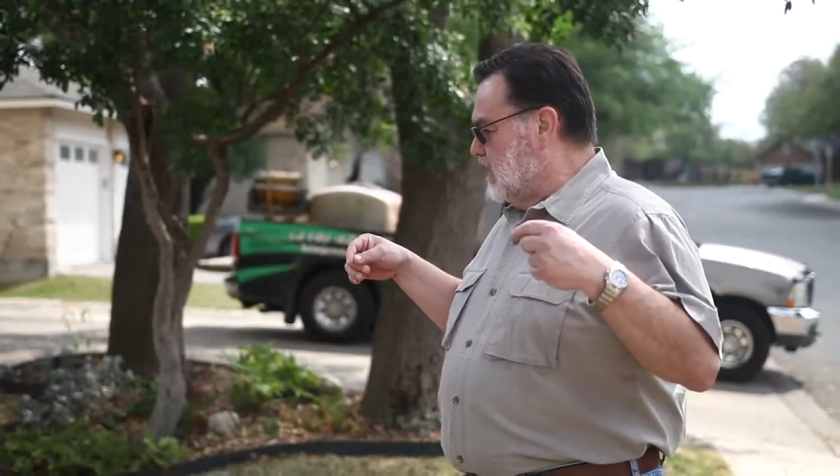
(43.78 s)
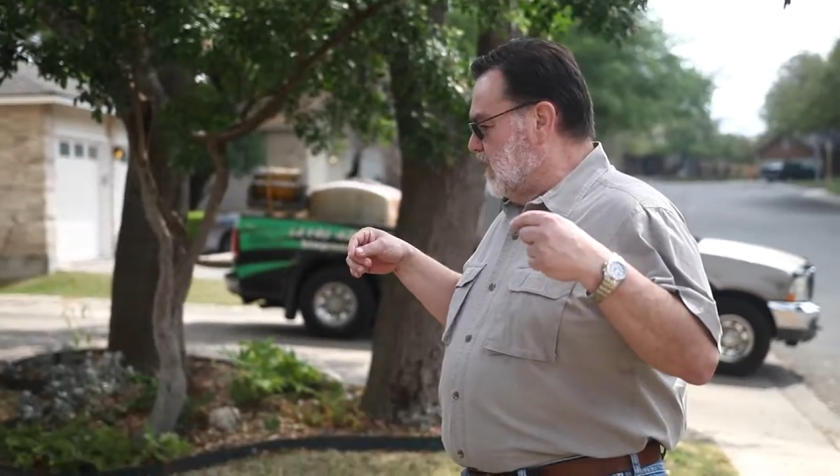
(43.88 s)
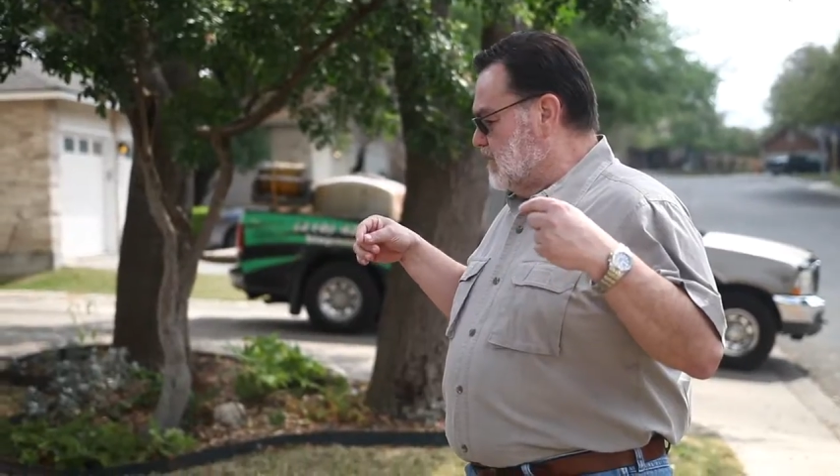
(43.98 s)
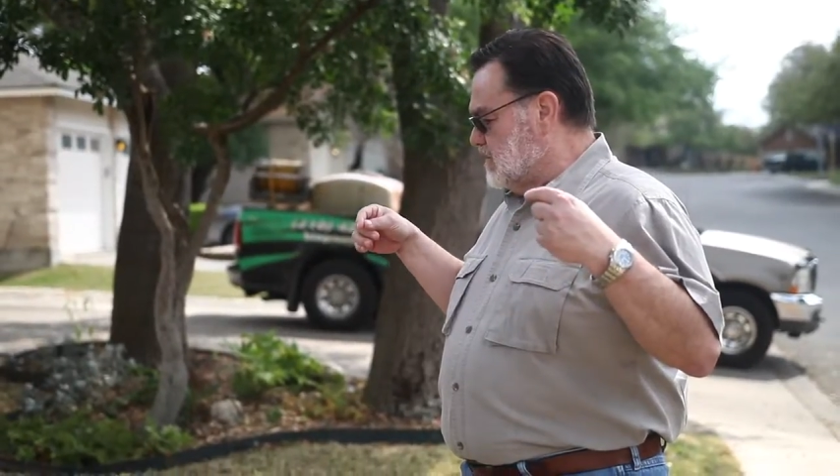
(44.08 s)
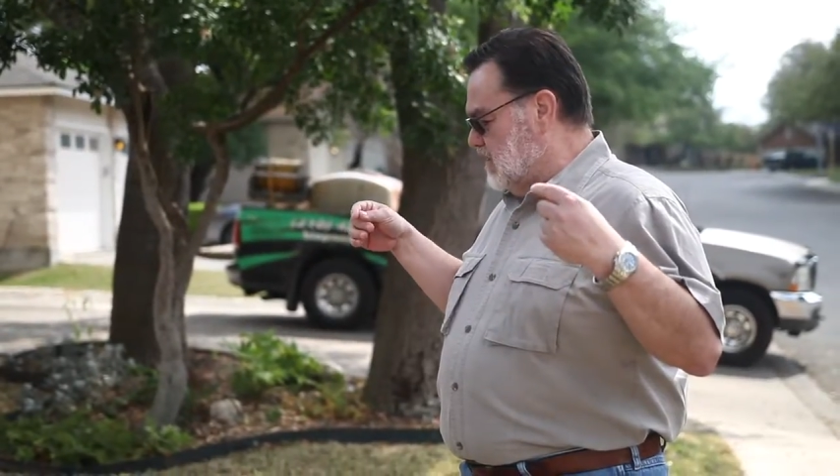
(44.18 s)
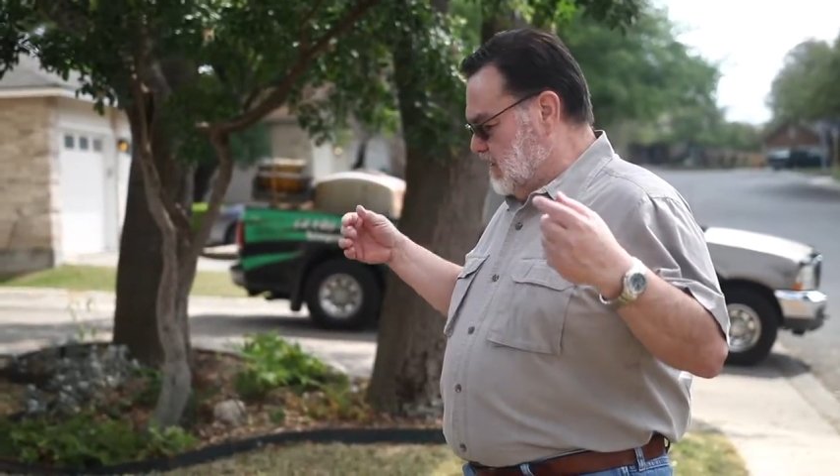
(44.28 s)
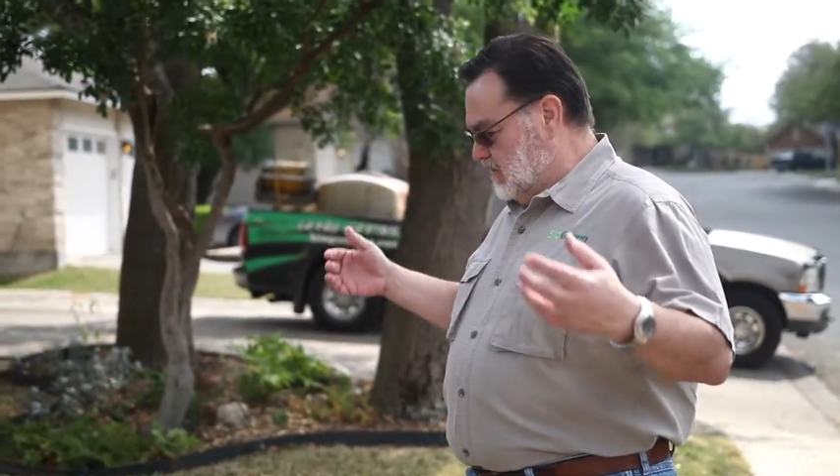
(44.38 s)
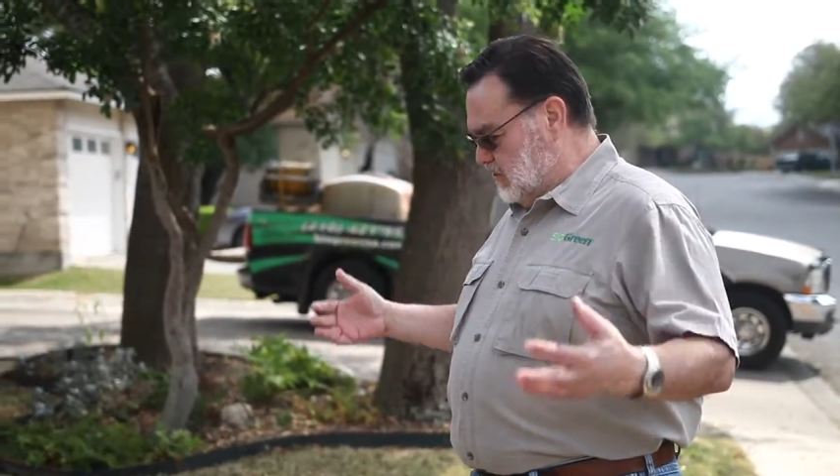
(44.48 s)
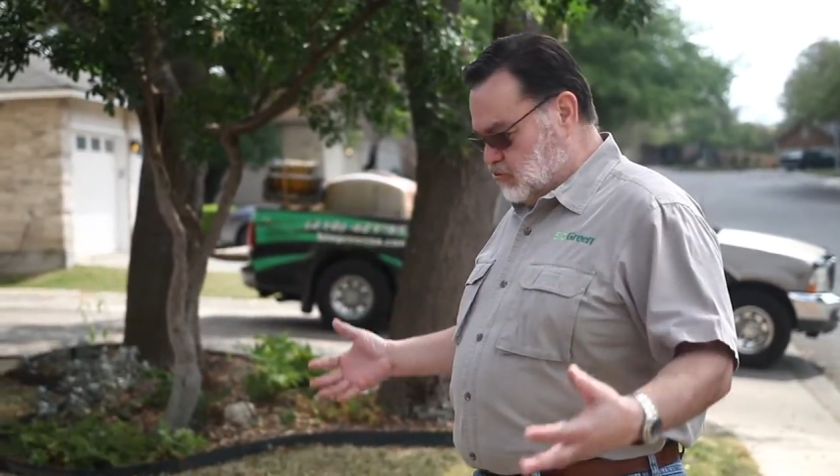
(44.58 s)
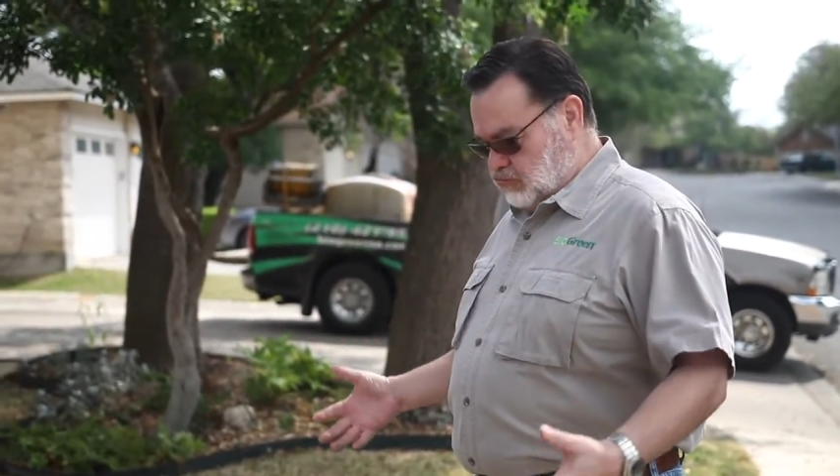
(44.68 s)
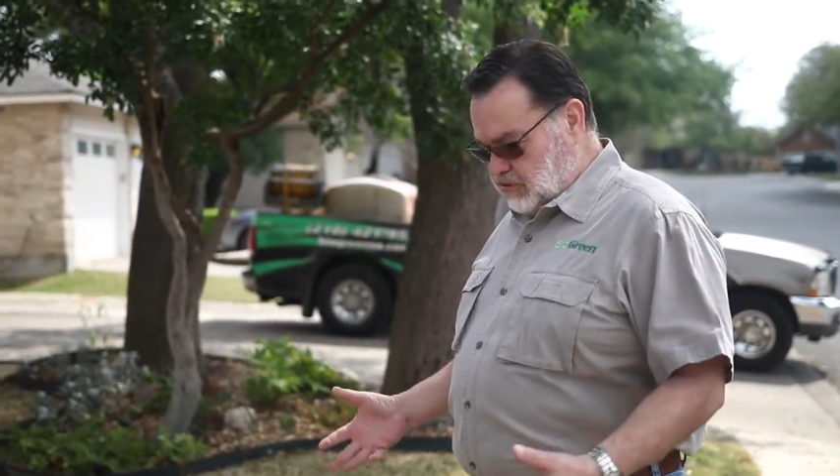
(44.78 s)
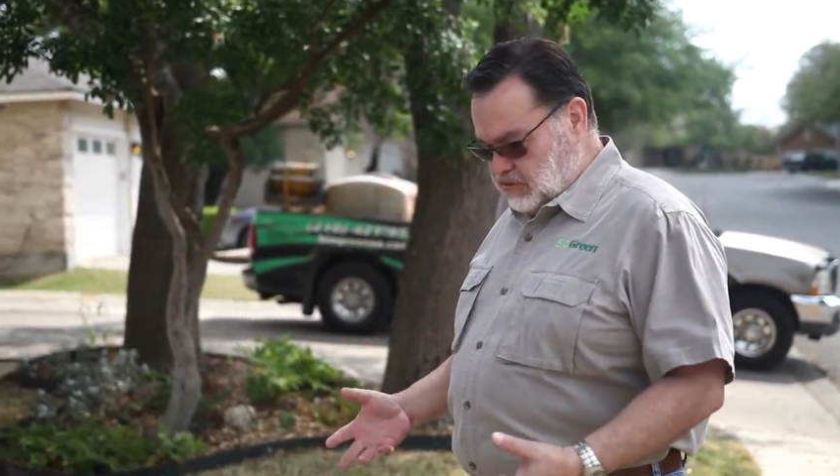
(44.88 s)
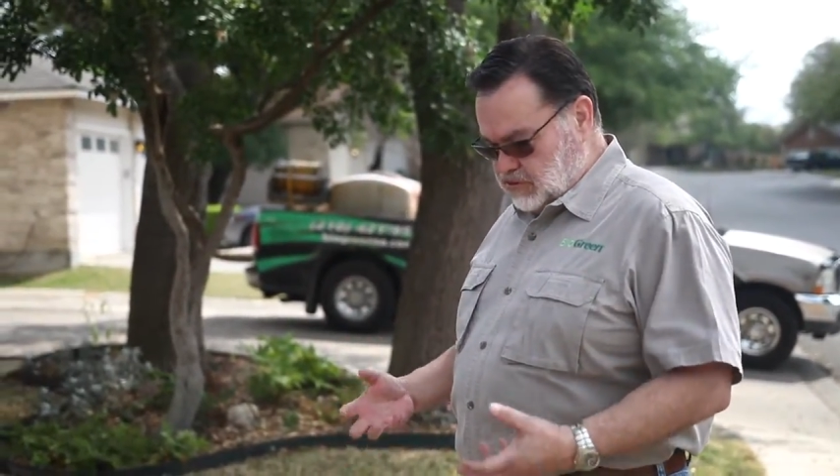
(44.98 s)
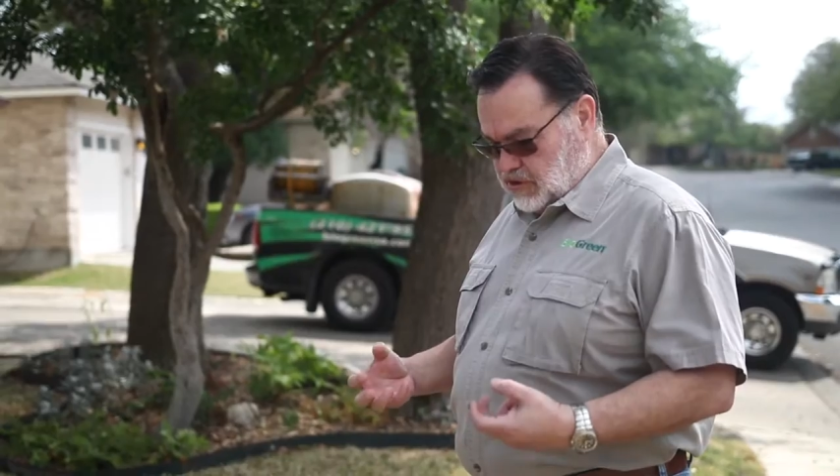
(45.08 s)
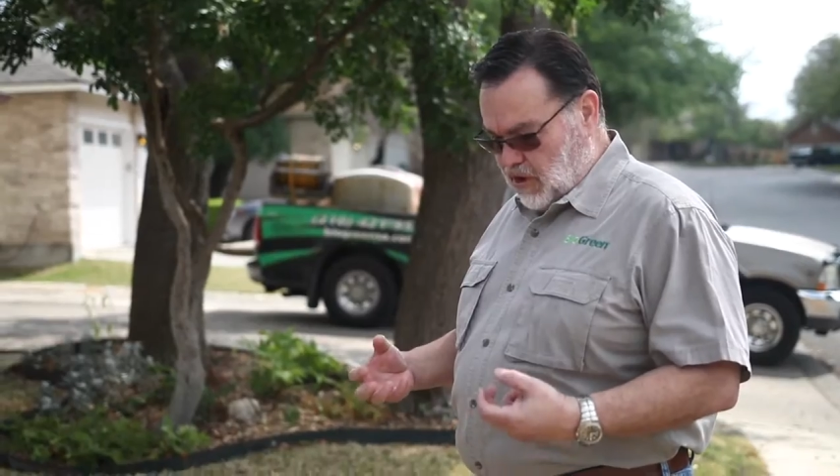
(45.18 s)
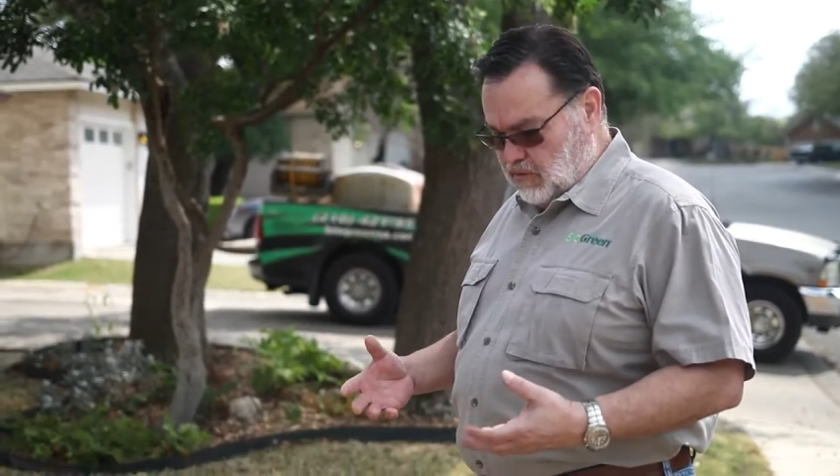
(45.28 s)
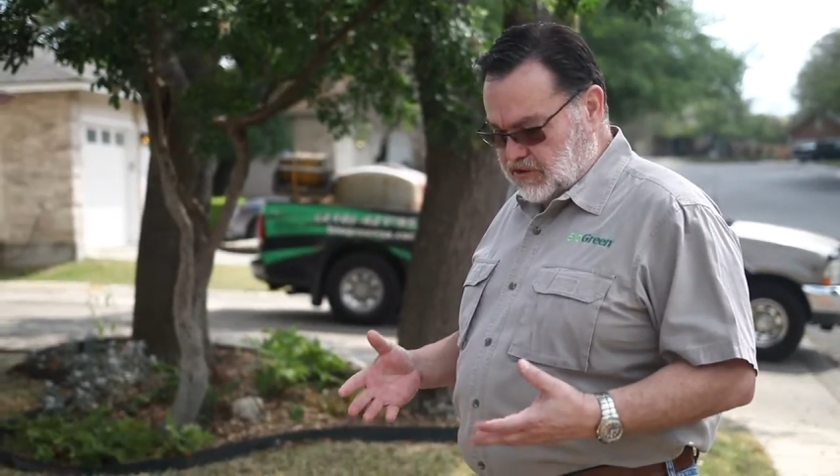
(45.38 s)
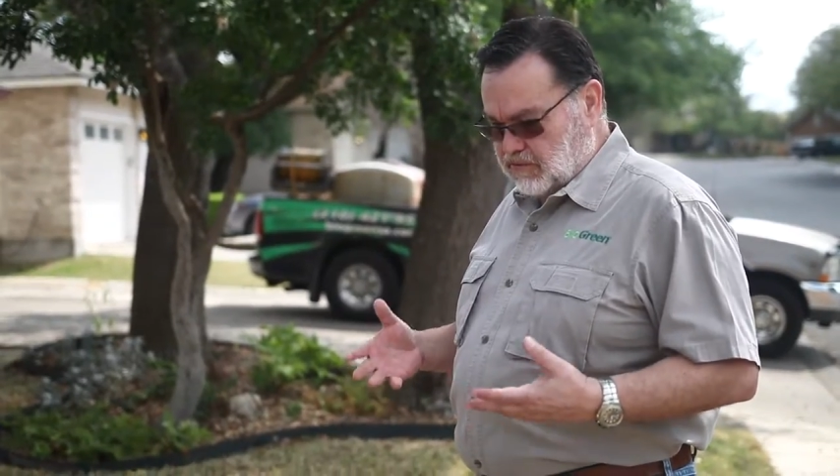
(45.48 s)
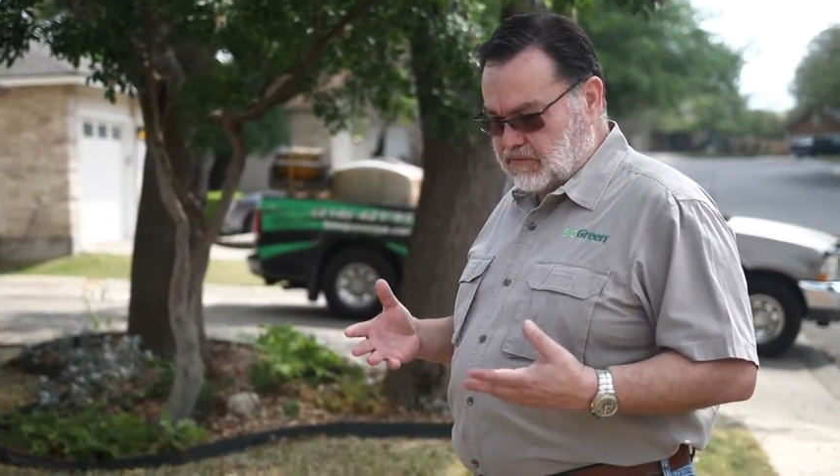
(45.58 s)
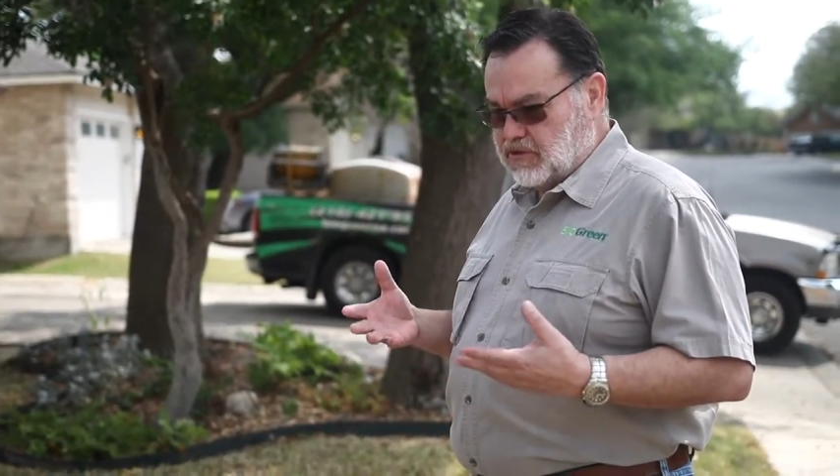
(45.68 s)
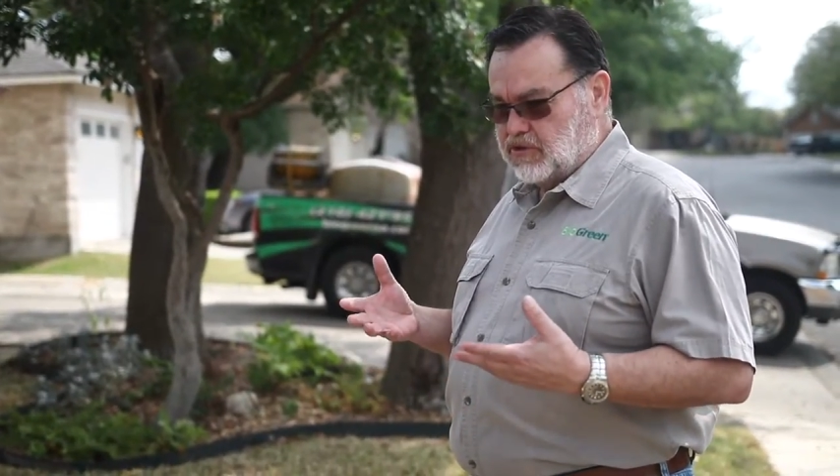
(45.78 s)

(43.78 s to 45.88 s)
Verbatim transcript: going to get these roots going.